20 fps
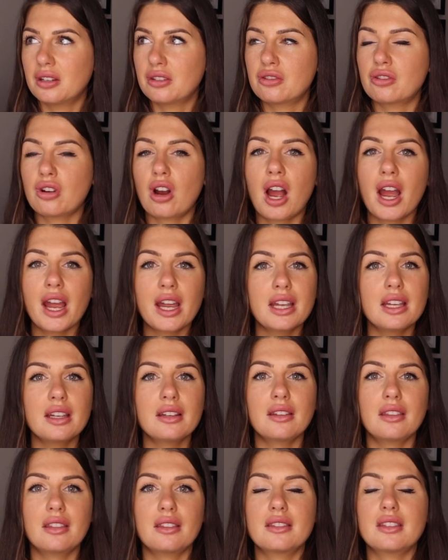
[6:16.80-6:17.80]

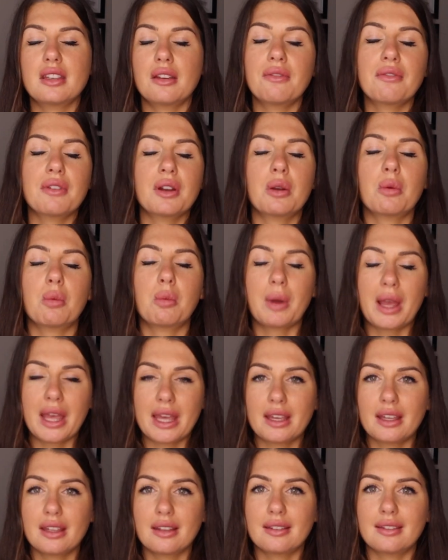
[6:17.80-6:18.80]
trying different
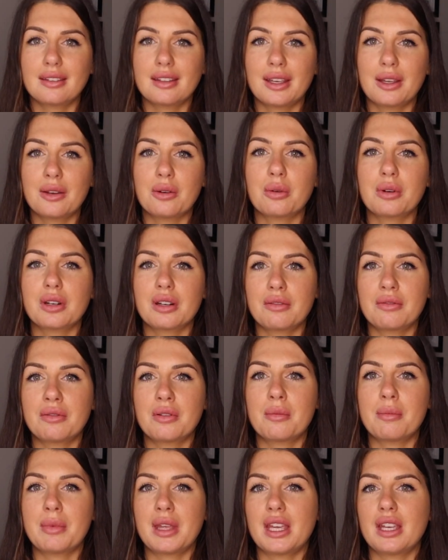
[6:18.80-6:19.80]
ways in order
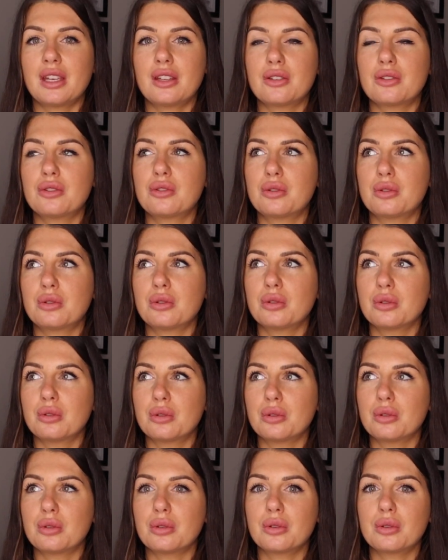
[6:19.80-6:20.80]
for me
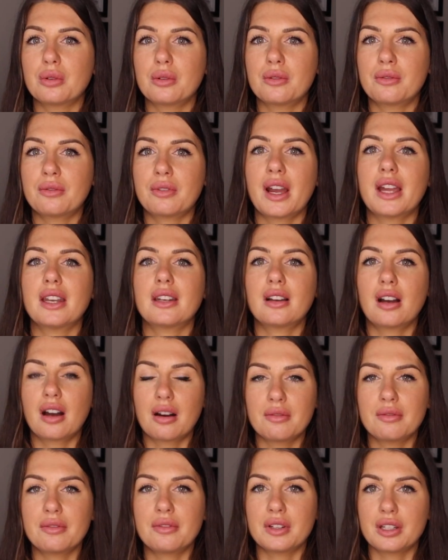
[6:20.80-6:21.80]
to find
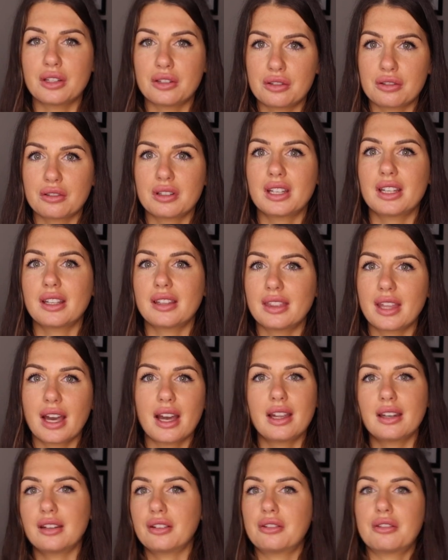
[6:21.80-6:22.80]
comfort during
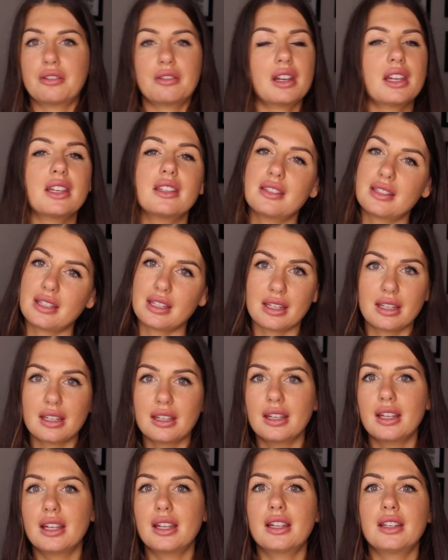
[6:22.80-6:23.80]
that
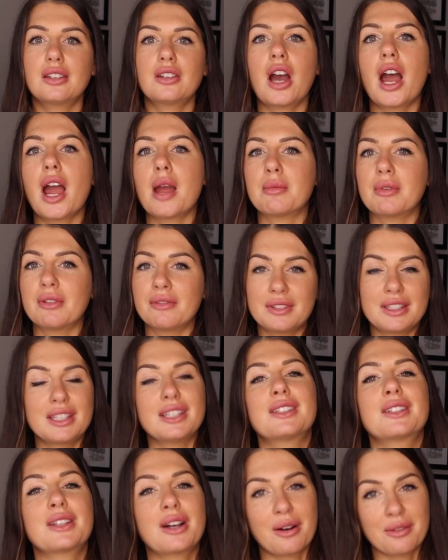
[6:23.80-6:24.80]
crazy time of
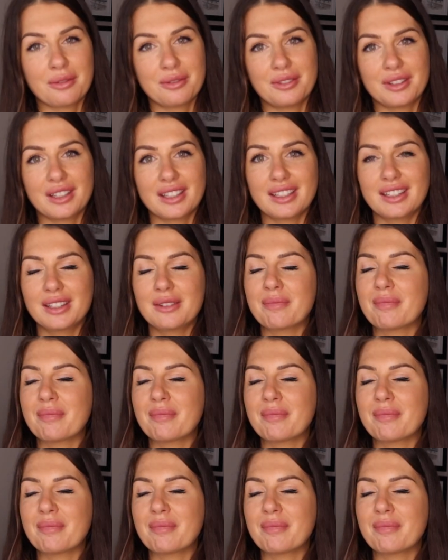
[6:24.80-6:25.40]
discomfort.